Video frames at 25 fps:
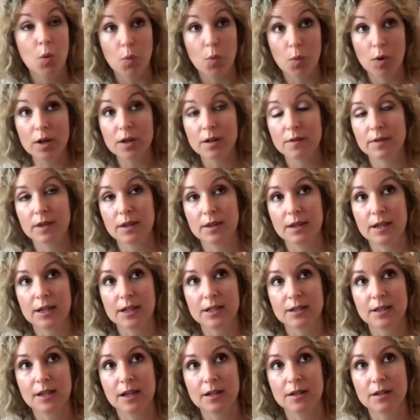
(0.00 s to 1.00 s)
one of the
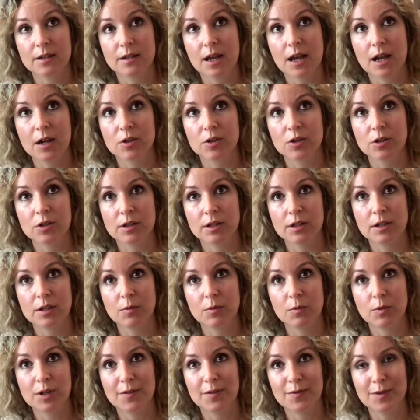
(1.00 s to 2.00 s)
things that
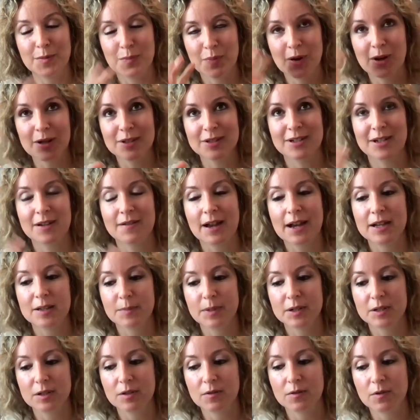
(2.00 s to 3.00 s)
actually one of the positive
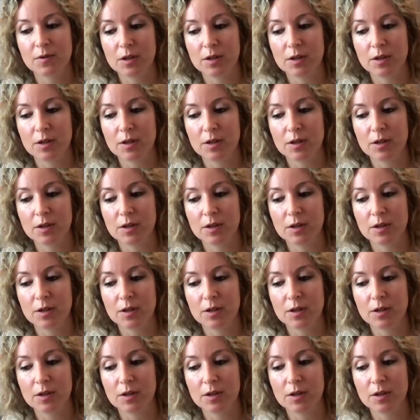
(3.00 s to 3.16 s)
aspects of